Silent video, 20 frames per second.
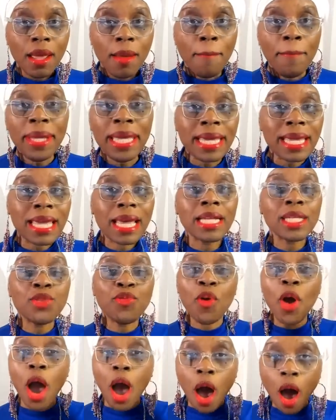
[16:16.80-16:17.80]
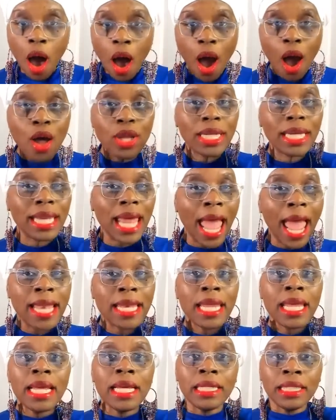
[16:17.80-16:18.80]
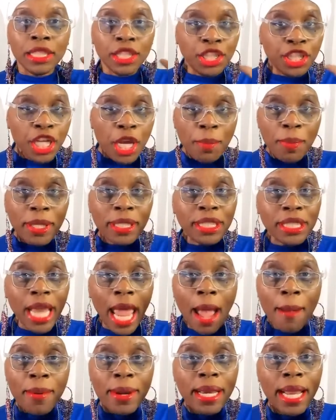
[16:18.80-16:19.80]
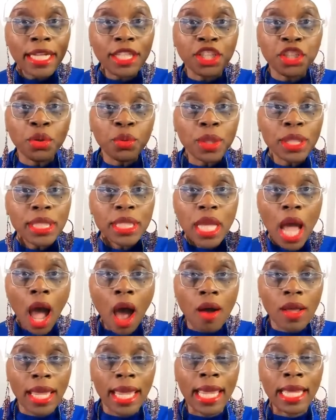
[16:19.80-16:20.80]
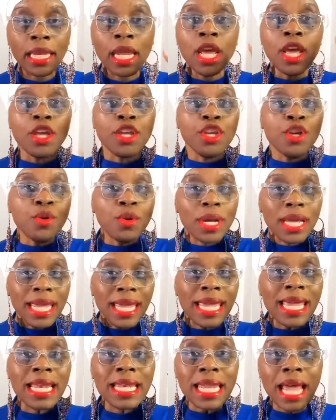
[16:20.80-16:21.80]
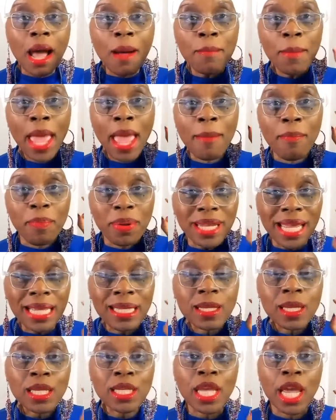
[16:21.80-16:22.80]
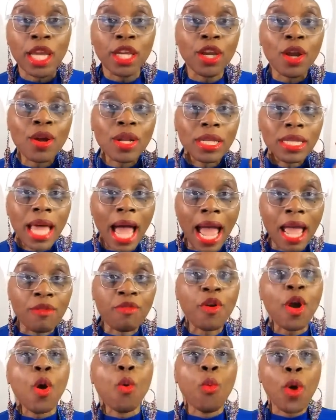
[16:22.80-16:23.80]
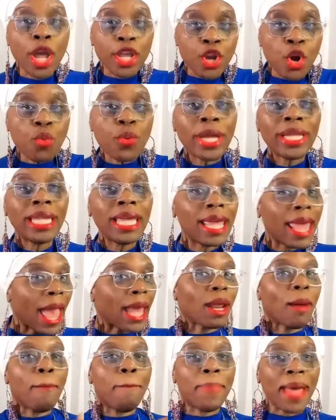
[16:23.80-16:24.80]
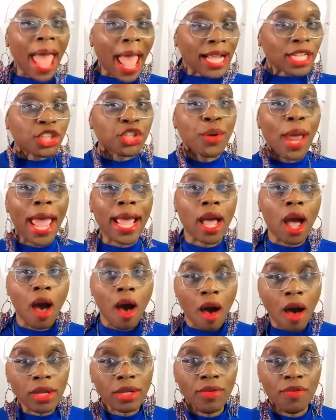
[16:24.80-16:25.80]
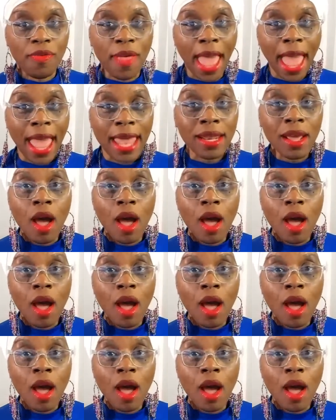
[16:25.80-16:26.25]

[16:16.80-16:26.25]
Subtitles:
Because for all of that jibber jabber that you were talking, you end up at places in your life where you really got to backtrack all of that.